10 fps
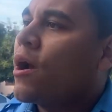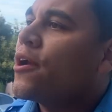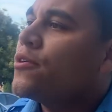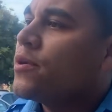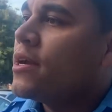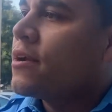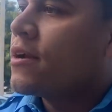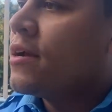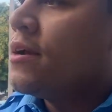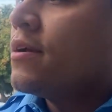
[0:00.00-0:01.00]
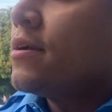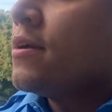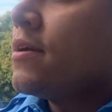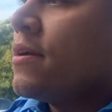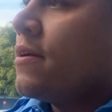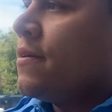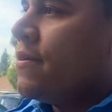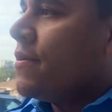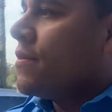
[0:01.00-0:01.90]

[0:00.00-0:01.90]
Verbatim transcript: Why, Why are, you here? here? Why are you here?